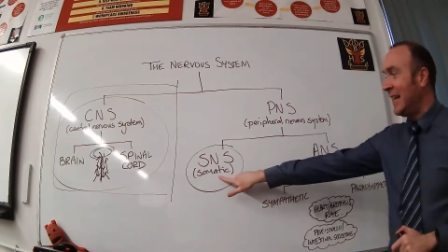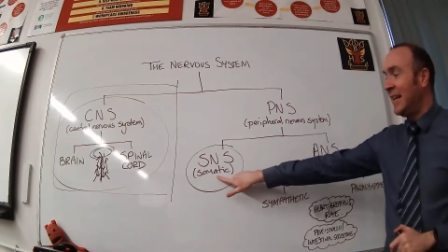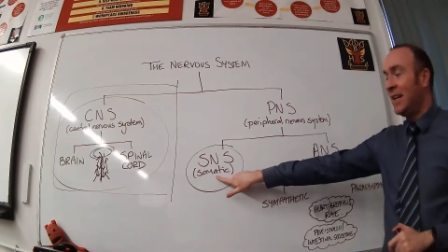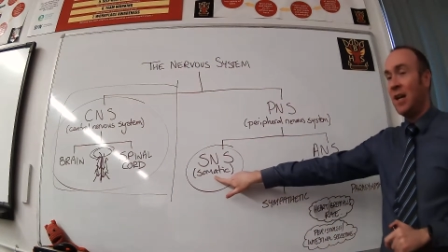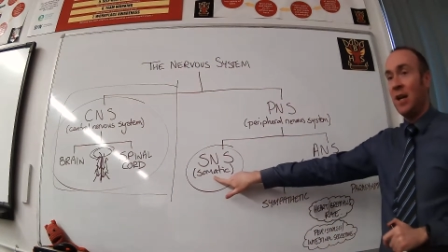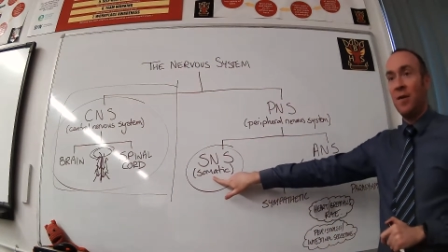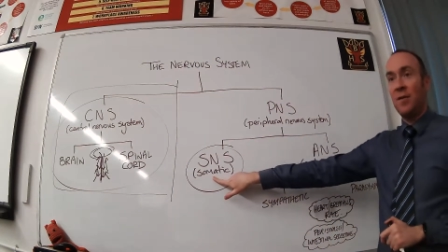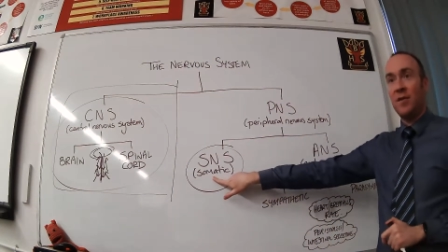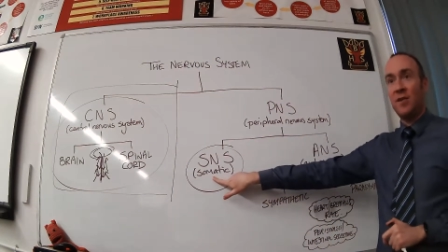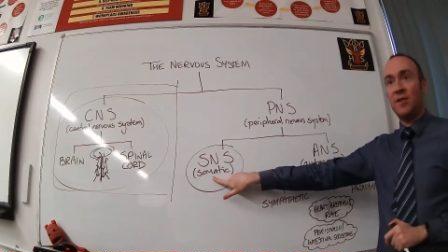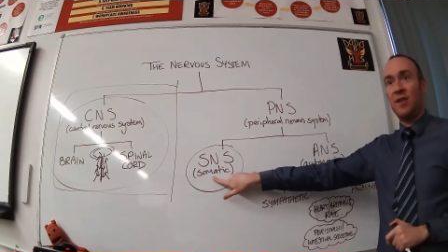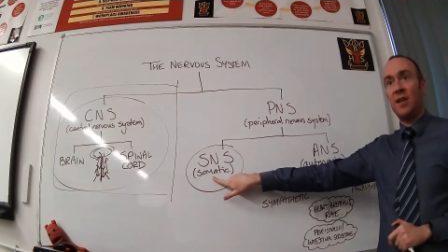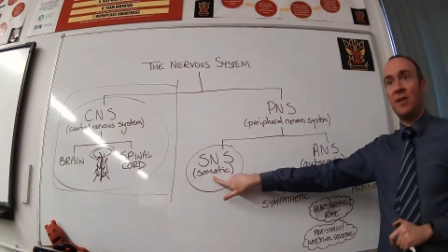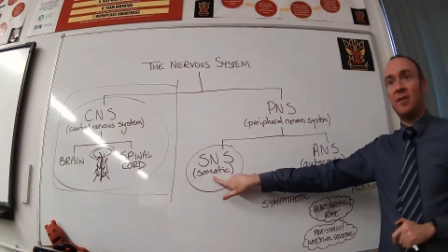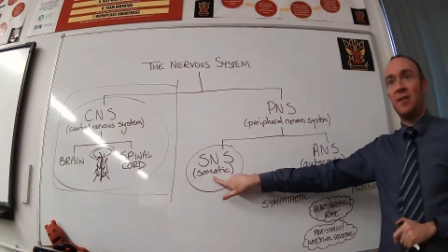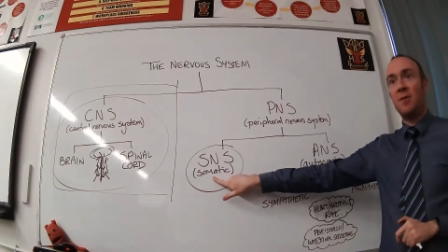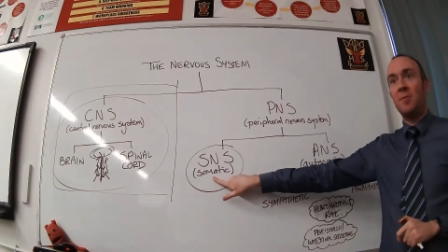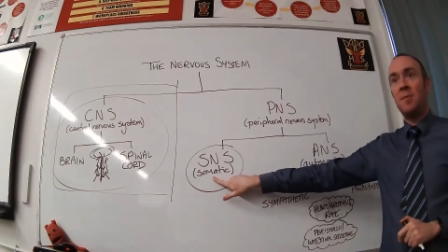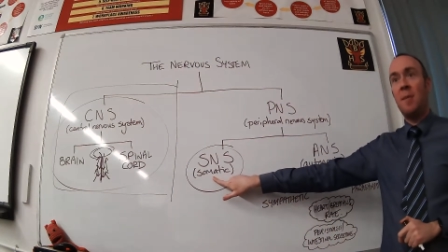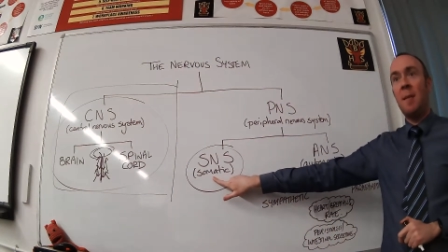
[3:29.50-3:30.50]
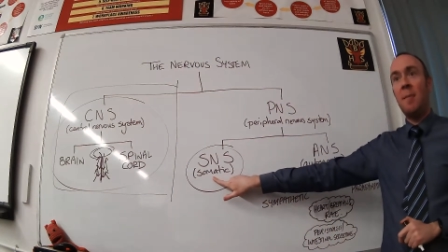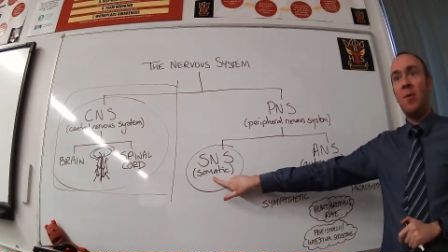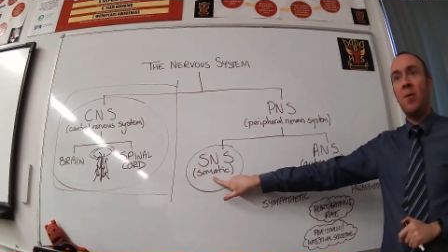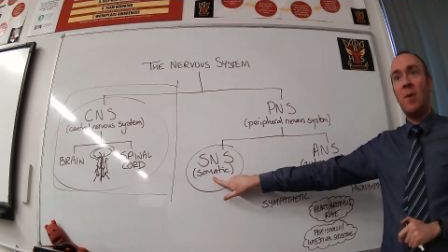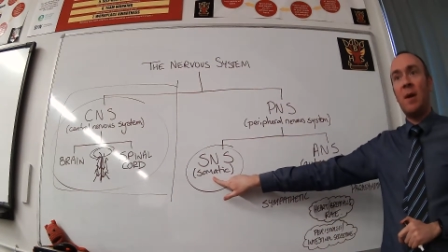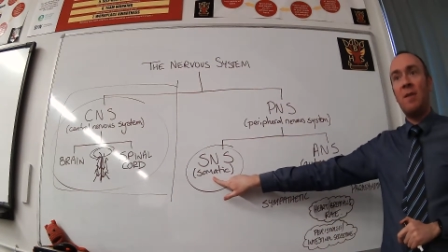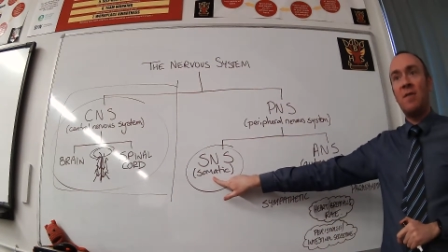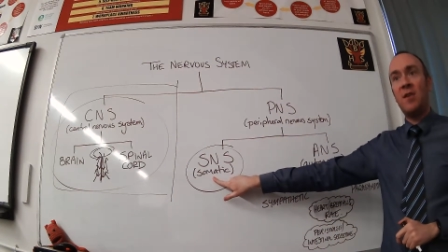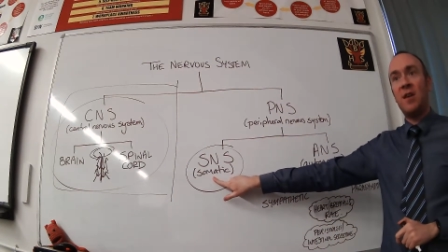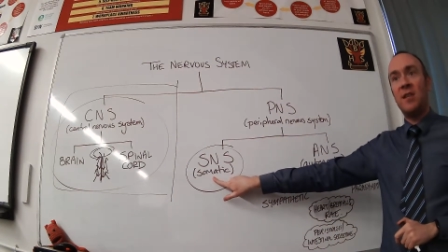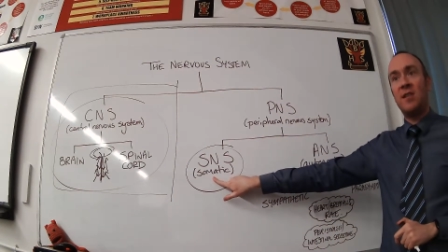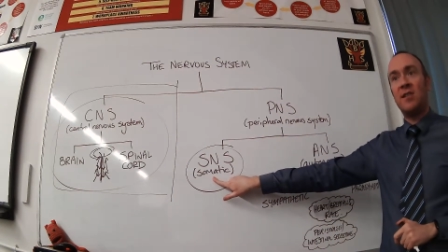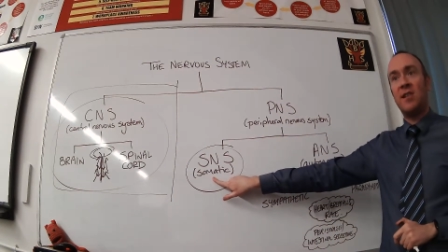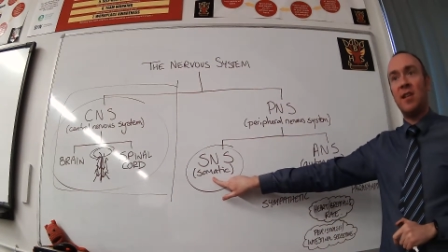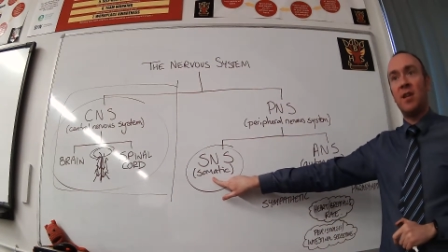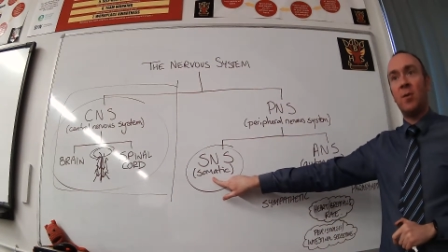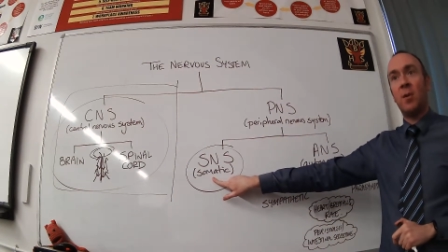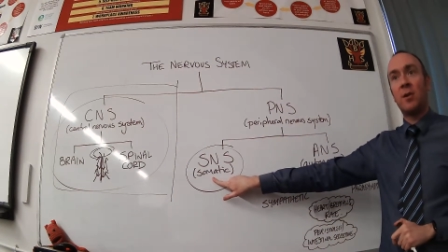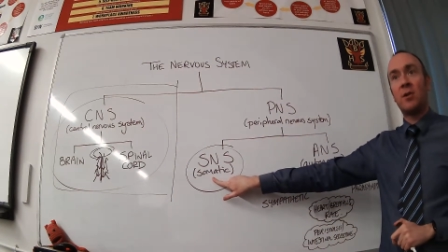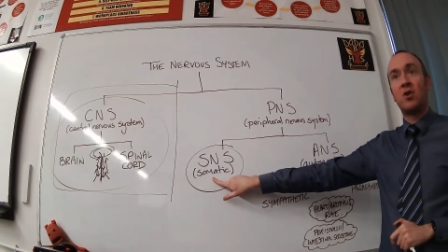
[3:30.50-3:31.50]
nervous system, remember whenever you see
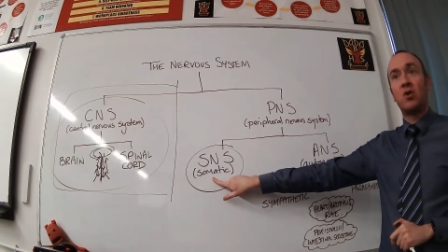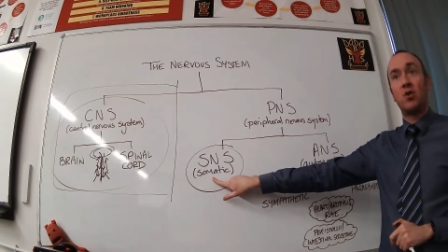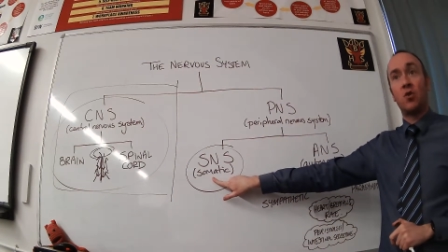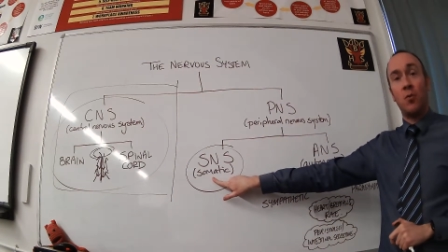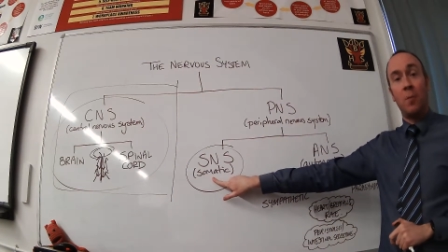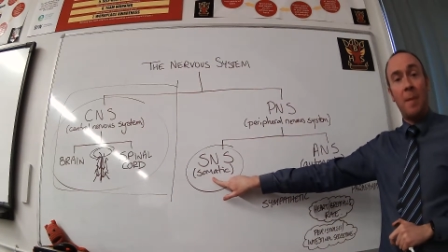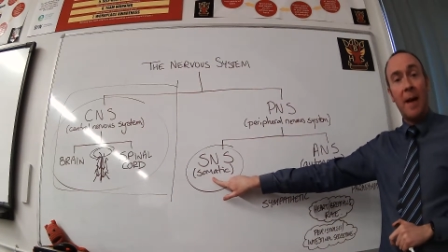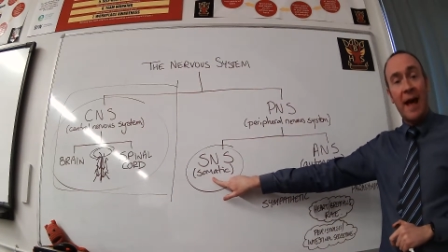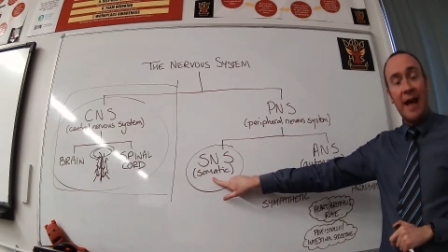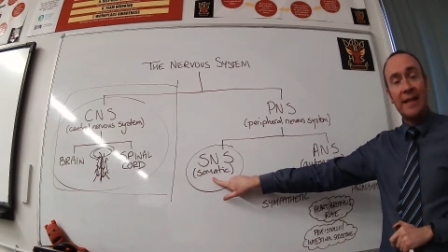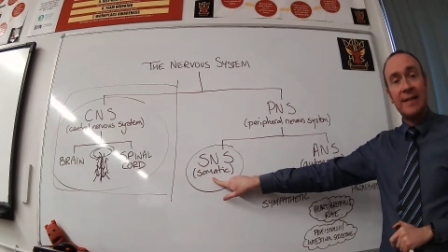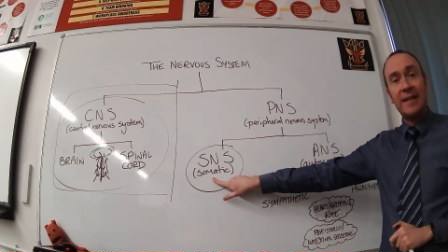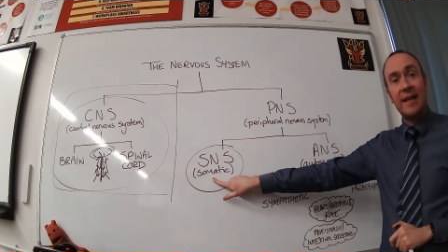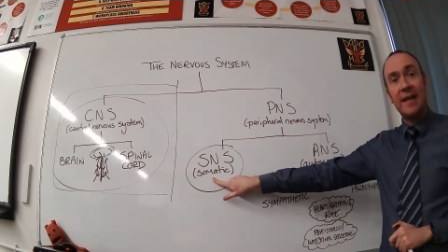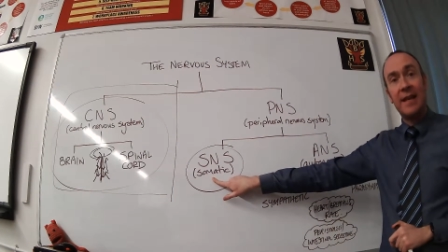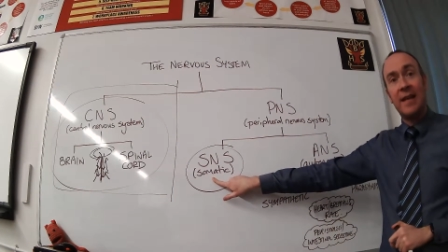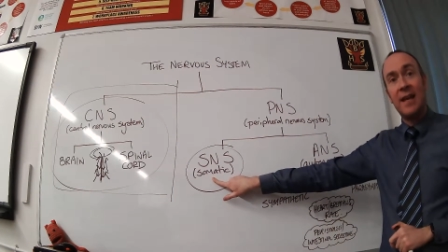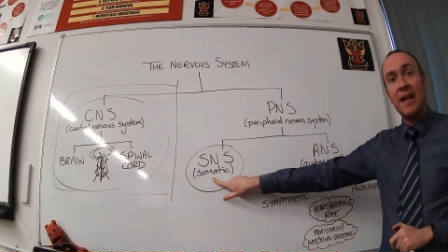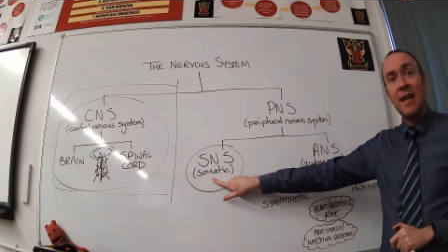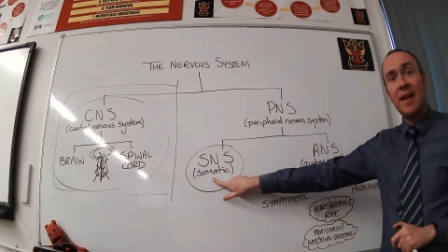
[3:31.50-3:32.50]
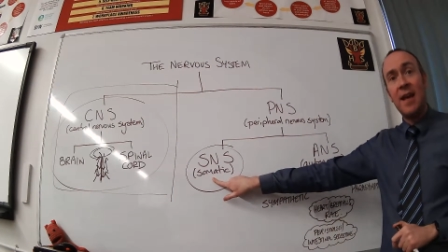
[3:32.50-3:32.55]
the word somatic,